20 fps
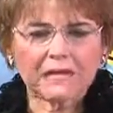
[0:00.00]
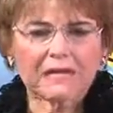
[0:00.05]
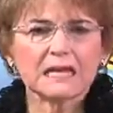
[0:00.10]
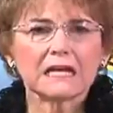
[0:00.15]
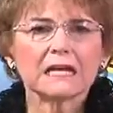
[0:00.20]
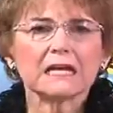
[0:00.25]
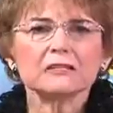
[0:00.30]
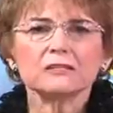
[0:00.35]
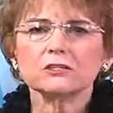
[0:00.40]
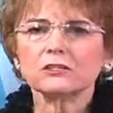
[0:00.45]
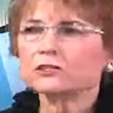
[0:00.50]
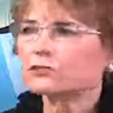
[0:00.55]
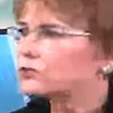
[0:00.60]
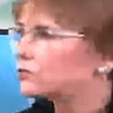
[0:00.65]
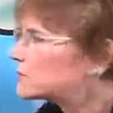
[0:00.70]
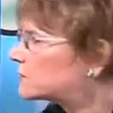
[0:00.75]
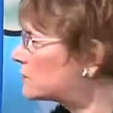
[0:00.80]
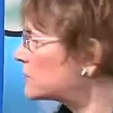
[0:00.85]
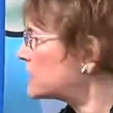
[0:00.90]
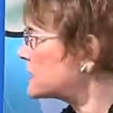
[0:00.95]
And the
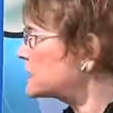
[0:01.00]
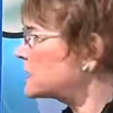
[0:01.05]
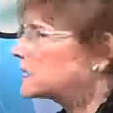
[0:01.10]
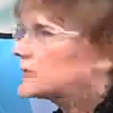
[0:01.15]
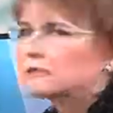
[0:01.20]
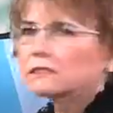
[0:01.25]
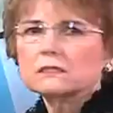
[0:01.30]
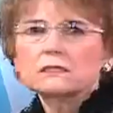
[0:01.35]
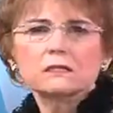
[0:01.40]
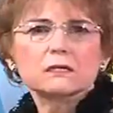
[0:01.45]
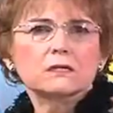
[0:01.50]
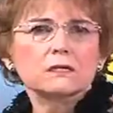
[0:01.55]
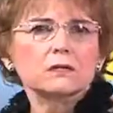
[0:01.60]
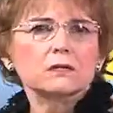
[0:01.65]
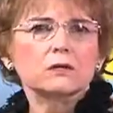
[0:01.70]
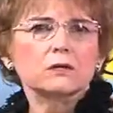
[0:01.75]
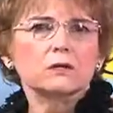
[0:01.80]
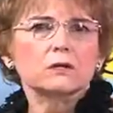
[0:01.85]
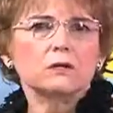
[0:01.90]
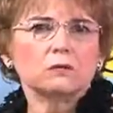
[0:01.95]
servant says,
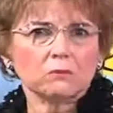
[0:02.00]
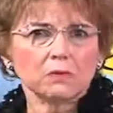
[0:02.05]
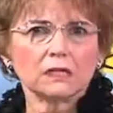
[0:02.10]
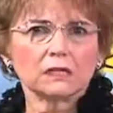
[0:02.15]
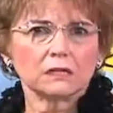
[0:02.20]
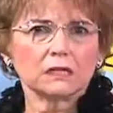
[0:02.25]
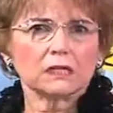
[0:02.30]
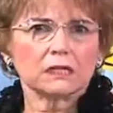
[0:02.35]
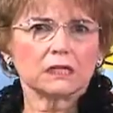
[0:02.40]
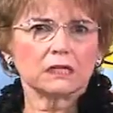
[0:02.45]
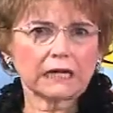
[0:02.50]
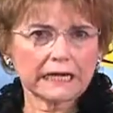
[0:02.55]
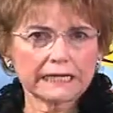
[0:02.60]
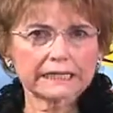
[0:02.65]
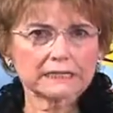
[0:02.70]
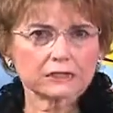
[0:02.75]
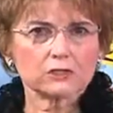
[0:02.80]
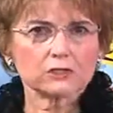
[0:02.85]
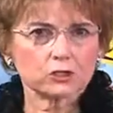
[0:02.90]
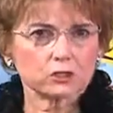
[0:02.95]
well, I
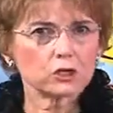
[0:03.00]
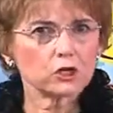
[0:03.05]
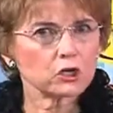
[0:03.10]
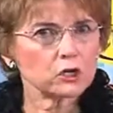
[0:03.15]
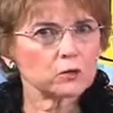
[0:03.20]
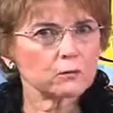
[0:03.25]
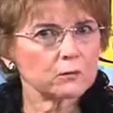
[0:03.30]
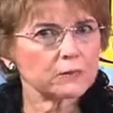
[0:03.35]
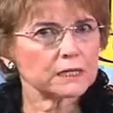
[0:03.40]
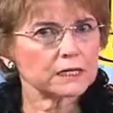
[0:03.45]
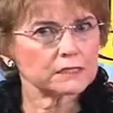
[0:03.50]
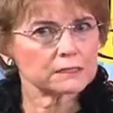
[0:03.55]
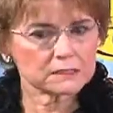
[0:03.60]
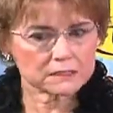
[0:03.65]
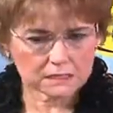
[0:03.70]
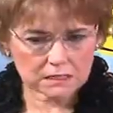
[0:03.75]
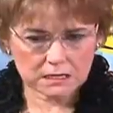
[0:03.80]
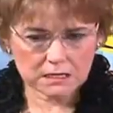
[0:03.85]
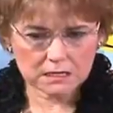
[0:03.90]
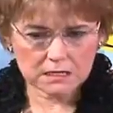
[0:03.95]
can go,
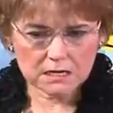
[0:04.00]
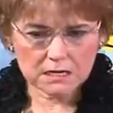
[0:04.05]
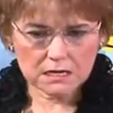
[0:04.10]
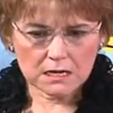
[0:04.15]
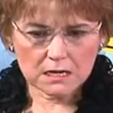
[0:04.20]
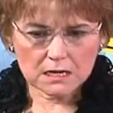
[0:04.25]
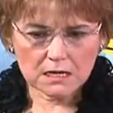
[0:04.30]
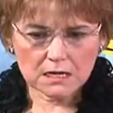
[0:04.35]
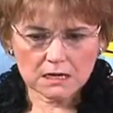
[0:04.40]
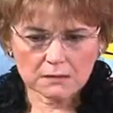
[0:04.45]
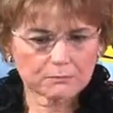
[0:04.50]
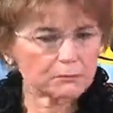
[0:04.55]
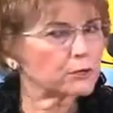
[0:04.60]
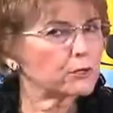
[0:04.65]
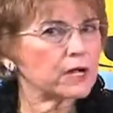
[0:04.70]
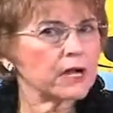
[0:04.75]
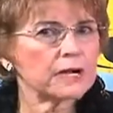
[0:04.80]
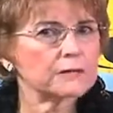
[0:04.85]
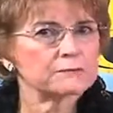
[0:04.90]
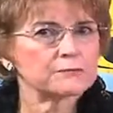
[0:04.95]
but
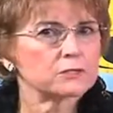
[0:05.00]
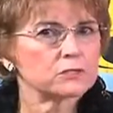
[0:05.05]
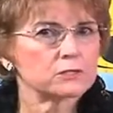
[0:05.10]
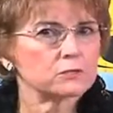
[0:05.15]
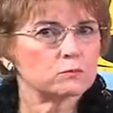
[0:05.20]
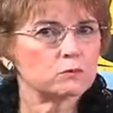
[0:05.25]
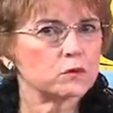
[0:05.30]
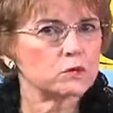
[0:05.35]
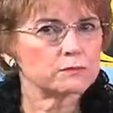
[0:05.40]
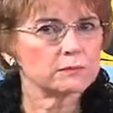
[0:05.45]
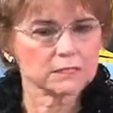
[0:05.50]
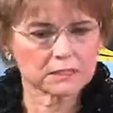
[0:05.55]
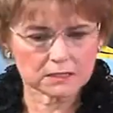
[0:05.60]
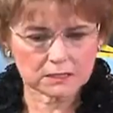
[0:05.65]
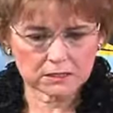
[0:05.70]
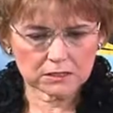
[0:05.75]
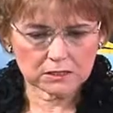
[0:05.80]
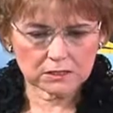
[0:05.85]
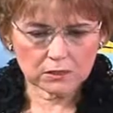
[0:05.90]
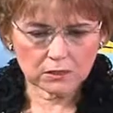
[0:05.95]
perhaps the
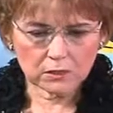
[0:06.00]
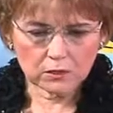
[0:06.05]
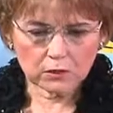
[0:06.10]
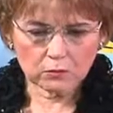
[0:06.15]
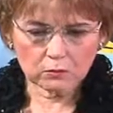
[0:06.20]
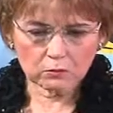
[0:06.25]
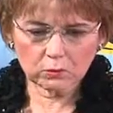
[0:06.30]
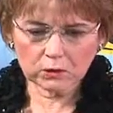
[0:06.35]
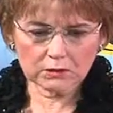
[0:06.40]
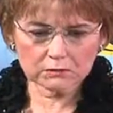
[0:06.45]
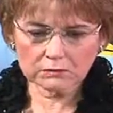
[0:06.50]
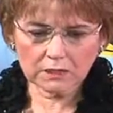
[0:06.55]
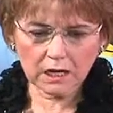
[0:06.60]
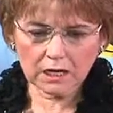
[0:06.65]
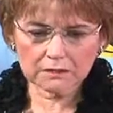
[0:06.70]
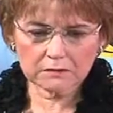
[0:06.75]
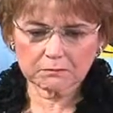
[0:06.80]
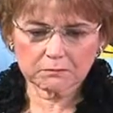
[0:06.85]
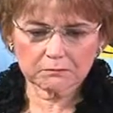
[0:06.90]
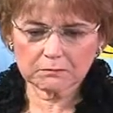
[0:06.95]
woman will
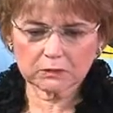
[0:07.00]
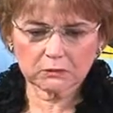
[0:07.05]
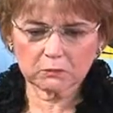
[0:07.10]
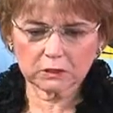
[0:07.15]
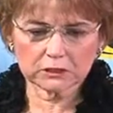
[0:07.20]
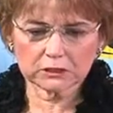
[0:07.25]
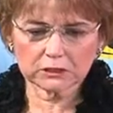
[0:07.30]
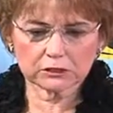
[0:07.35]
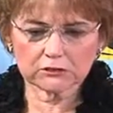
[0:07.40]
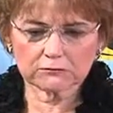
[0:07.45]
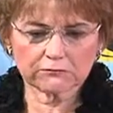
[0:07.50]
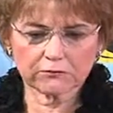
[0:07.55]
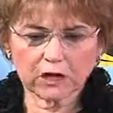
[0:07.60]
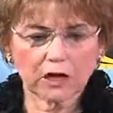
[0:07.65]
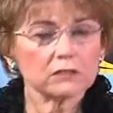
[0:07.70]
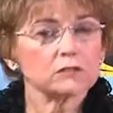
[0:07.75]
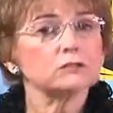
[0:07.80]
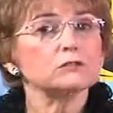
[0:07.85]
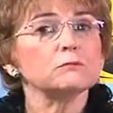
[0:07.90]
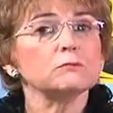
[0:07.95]
not be willing to
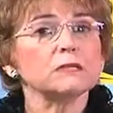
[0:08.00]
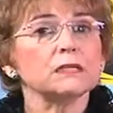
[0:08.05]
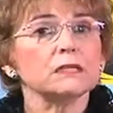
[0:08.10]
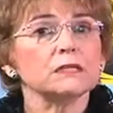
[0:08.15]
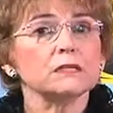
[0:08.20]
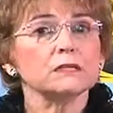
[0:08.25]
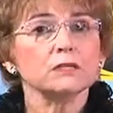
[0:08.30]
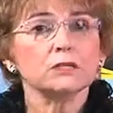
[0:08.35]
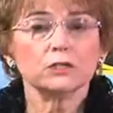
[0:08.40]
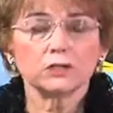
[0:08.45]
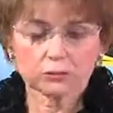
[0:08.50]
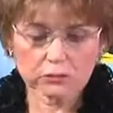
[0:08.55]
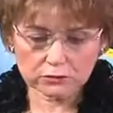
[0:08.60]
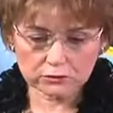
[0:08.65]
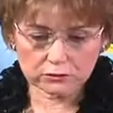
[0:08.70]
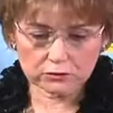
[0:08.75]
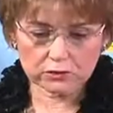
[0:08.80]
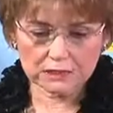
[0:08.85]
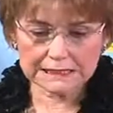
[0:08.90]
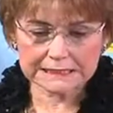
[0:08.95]
follow me
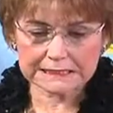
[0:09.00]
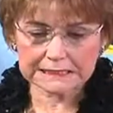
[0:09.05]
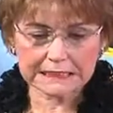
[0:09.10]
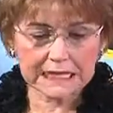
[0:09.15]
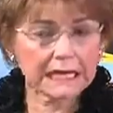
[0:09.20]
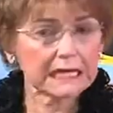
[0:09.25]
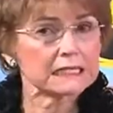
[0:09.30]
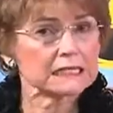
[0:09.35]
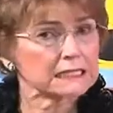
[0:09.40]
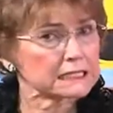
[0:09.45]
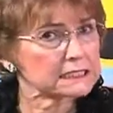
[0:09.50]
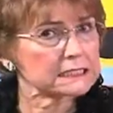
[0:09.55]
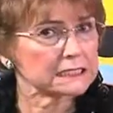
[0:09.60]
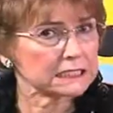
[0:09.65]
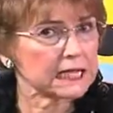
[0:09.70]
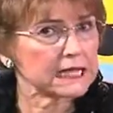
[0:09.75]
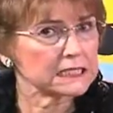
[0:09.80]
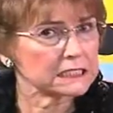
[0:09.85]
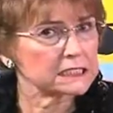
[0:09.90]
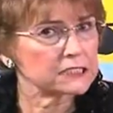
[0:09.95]
to this land. This
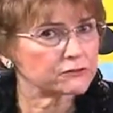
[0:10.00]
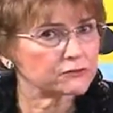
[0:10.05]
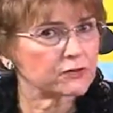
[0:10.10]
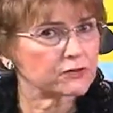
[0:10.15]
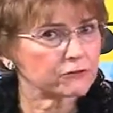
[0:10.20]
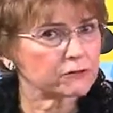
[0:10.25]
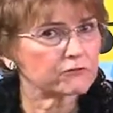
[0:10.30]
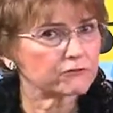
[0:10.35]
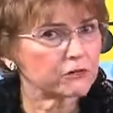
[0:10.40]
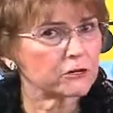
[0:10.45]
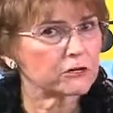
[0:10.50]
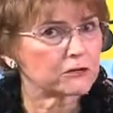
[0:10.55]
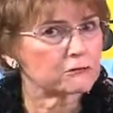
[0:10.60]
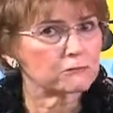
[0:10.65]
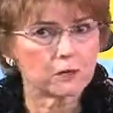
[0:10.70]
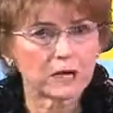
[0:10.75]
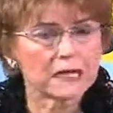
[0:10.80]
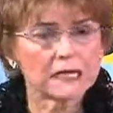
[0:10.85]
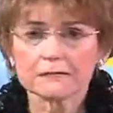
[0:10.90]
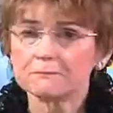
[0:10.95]
land is very far
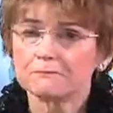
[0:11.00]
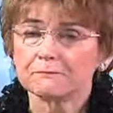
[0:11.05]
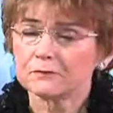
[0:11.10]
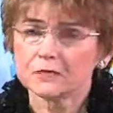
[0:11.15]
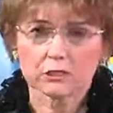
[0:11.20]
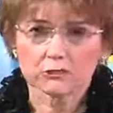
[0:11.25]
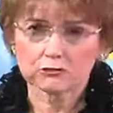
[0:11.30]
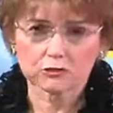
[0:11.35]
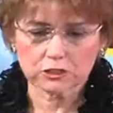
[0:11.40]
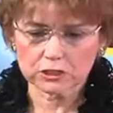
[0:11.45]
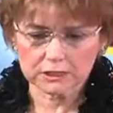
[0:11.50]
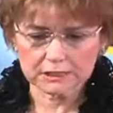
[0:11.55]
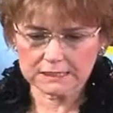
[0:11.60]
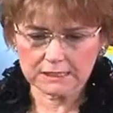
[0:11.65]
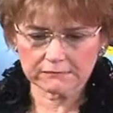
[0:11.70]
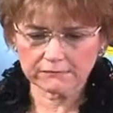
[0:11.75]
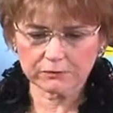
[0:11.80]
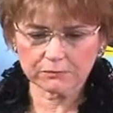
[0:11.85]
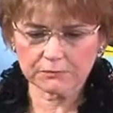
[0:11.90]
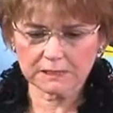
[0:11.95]
away. She's
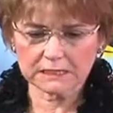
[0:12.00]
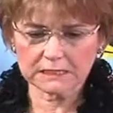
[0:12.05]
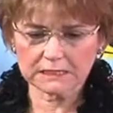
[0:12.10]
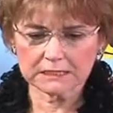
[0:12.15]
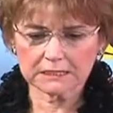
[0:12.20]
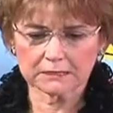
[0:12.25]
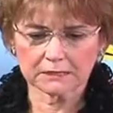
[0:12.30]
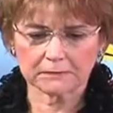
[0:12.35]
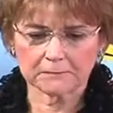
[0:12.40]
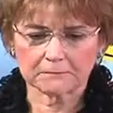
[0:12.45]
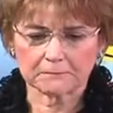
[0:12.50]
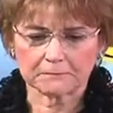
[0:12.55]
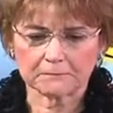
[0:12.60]
never been here.